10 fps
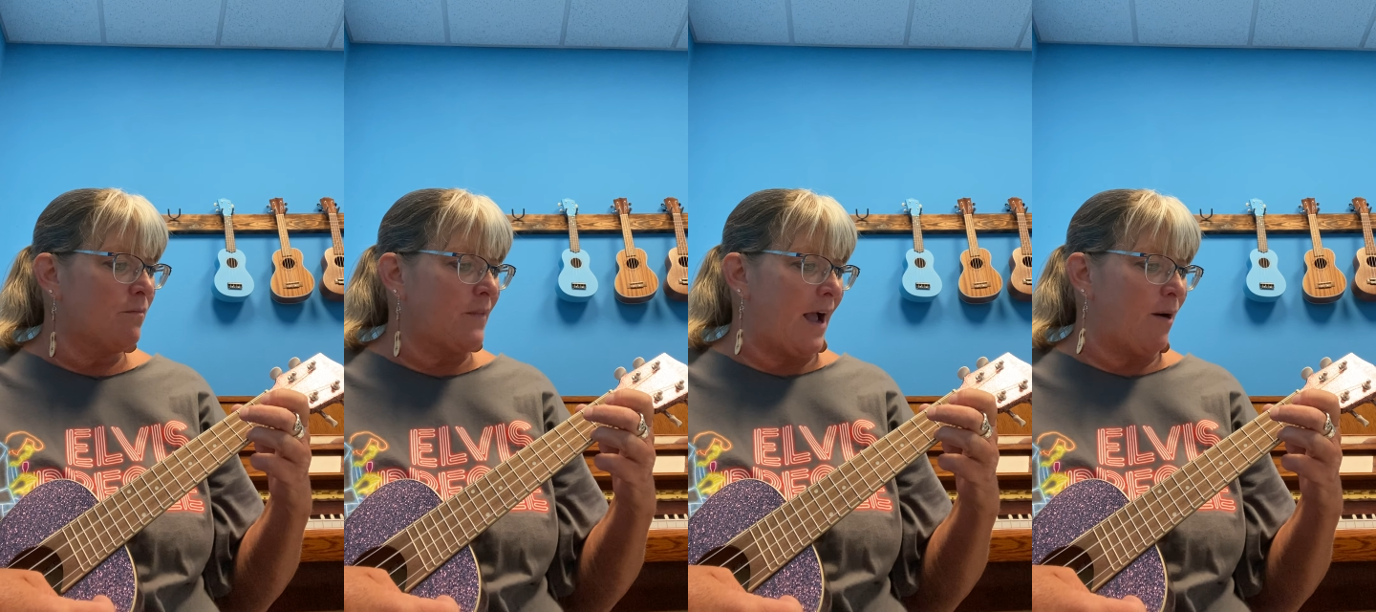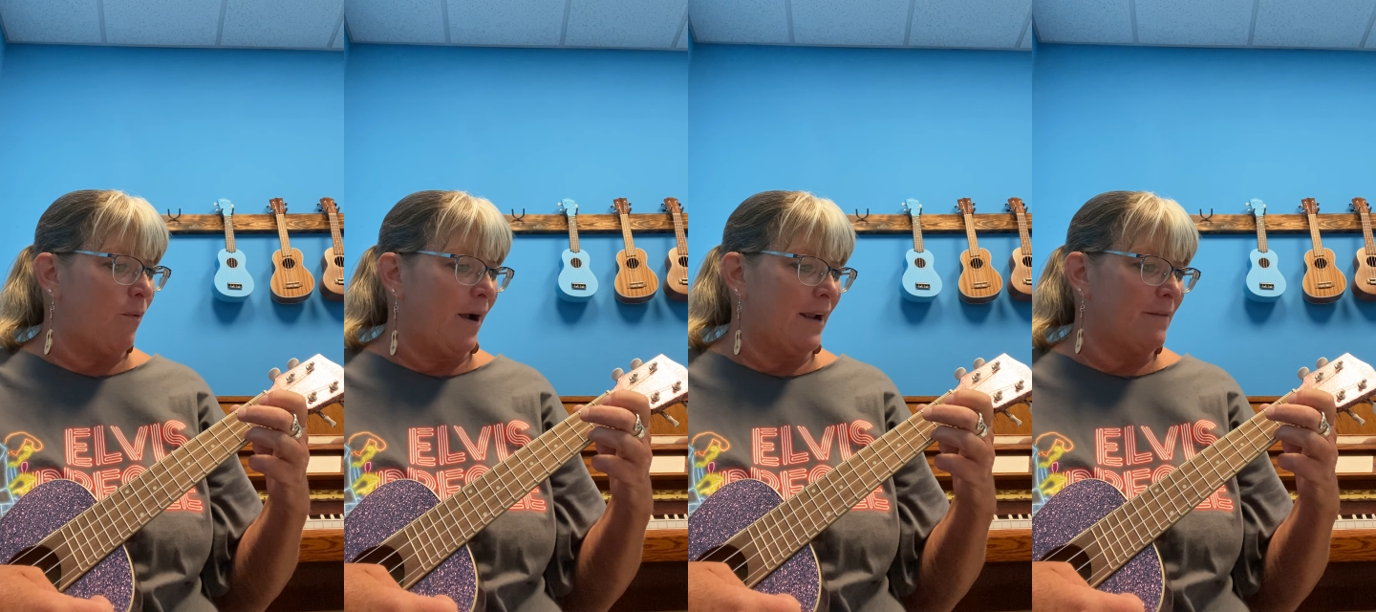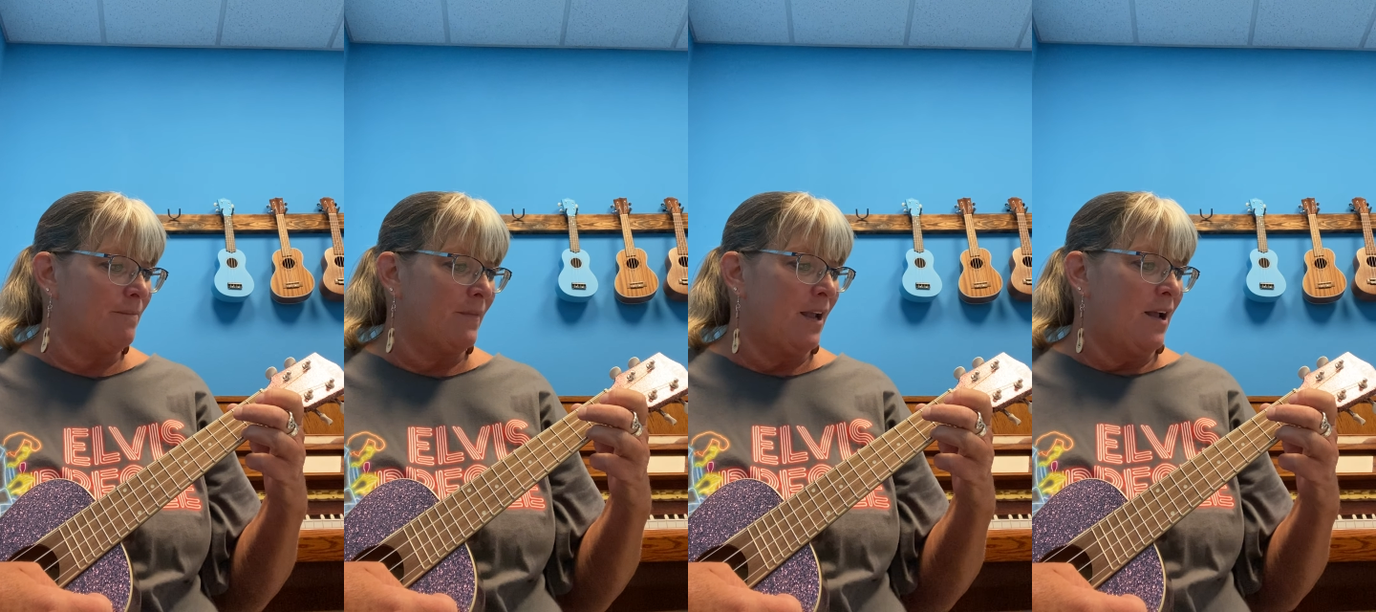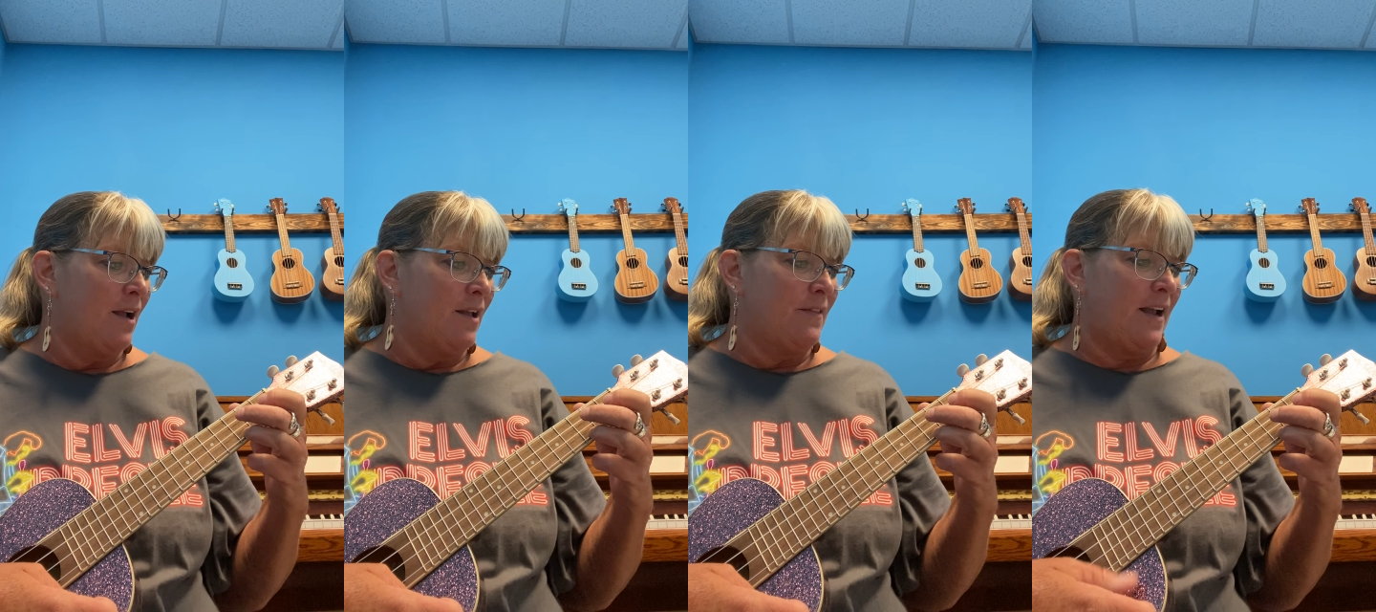That way.
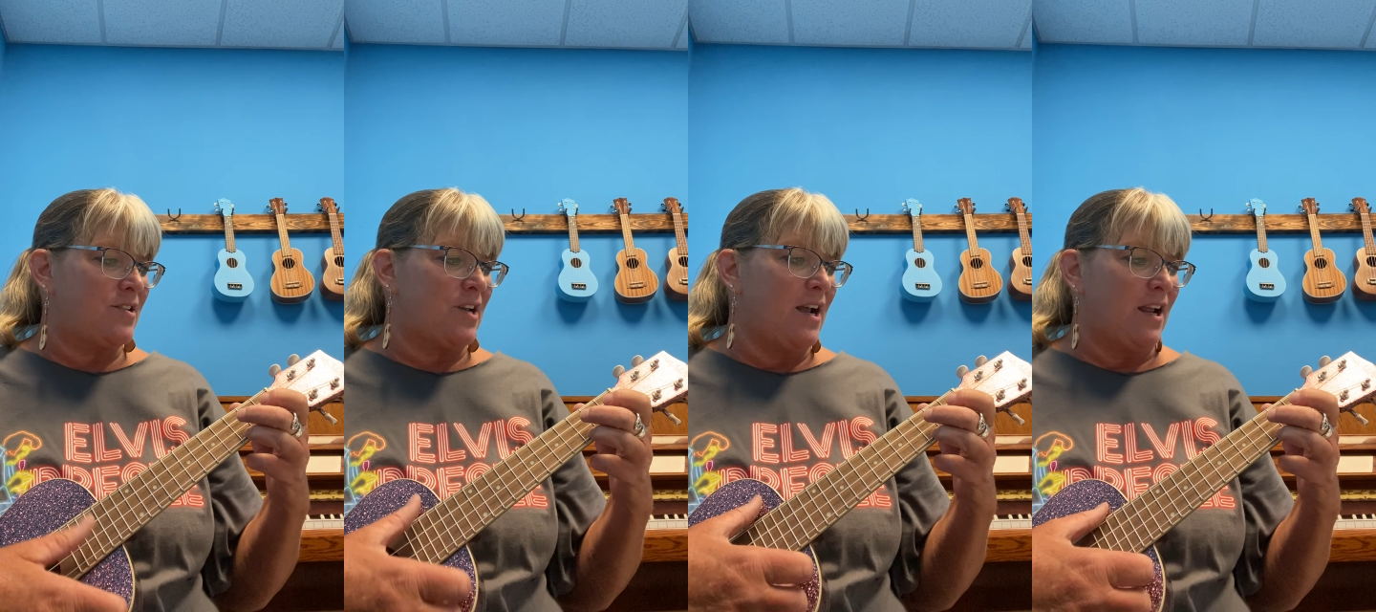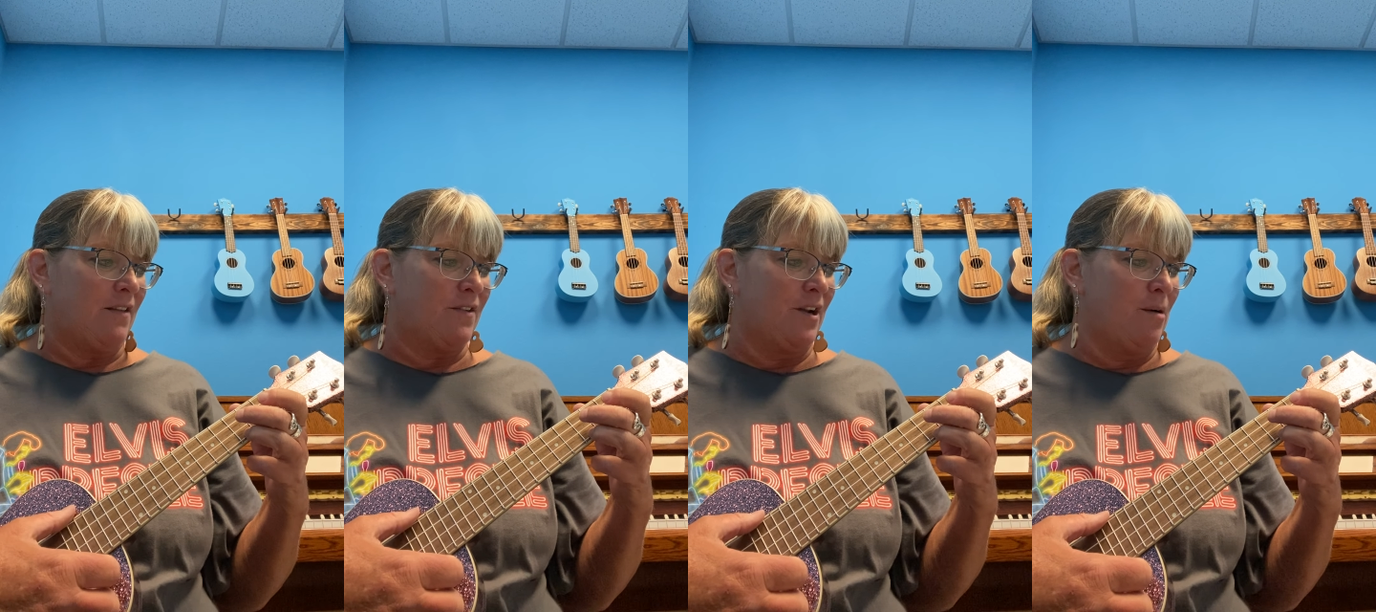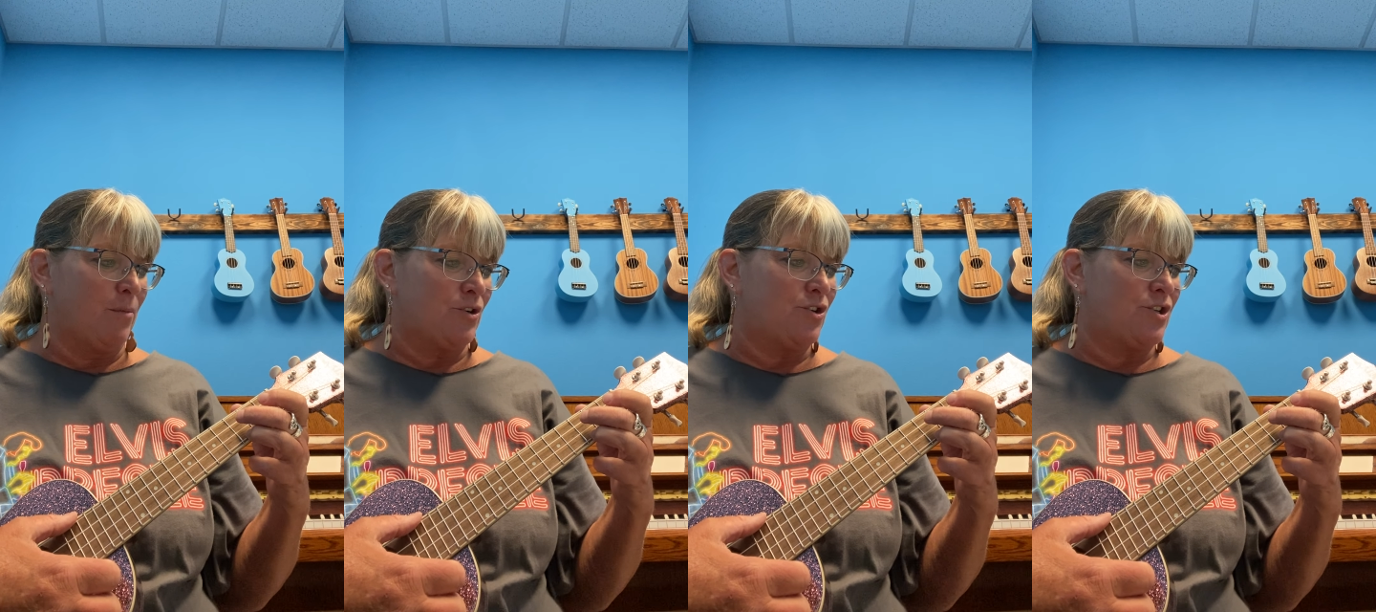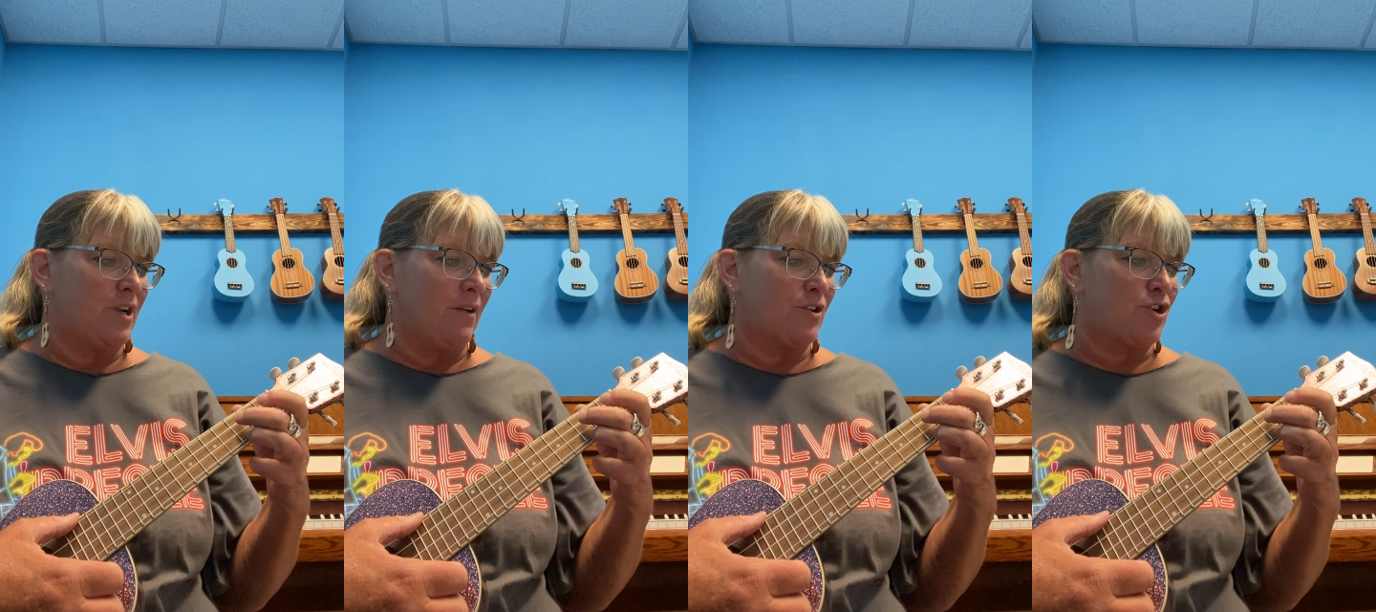They say the numbers you
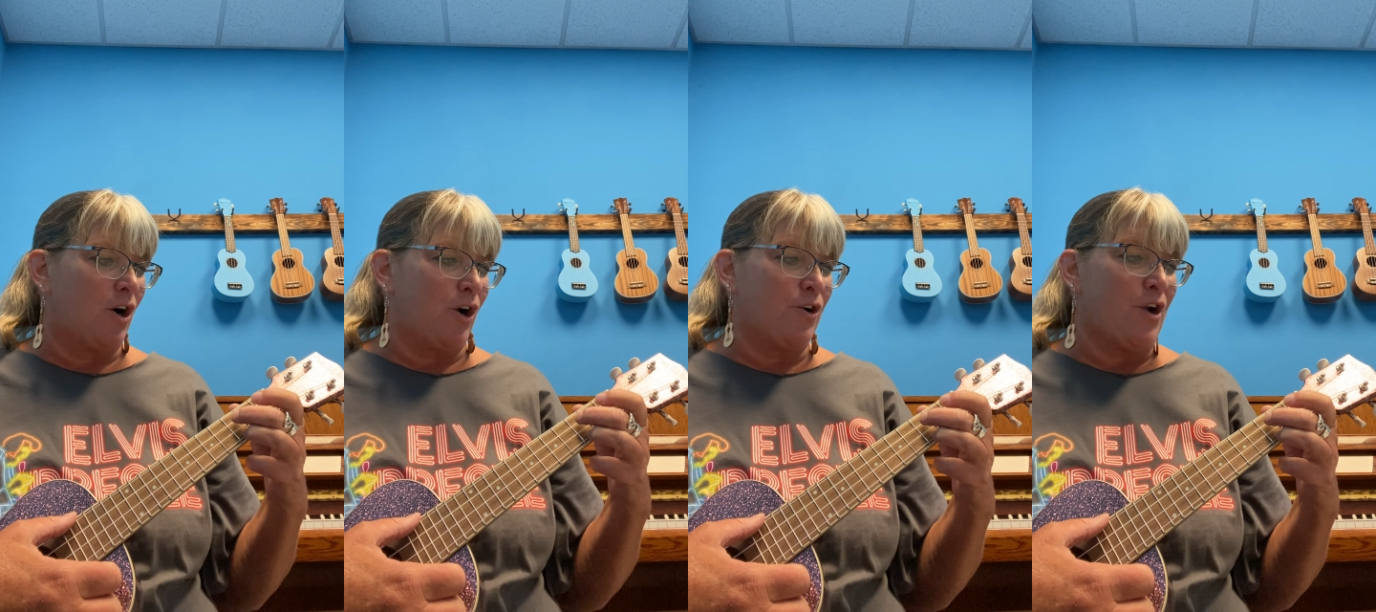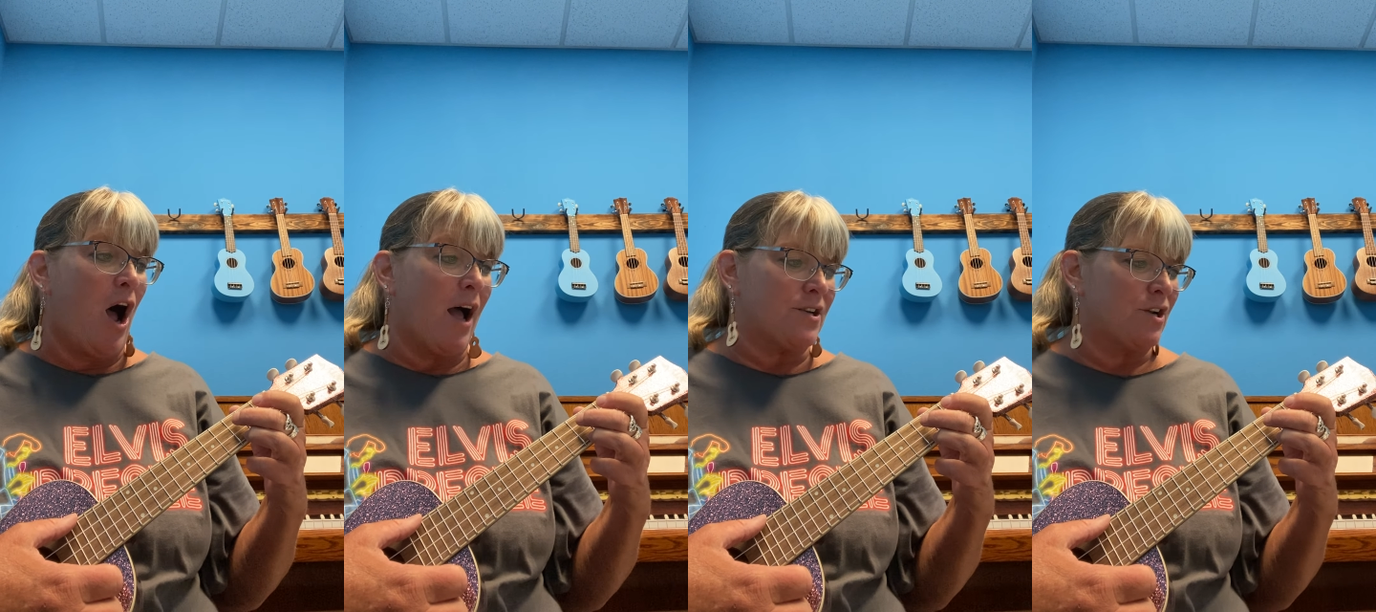see on the chart are not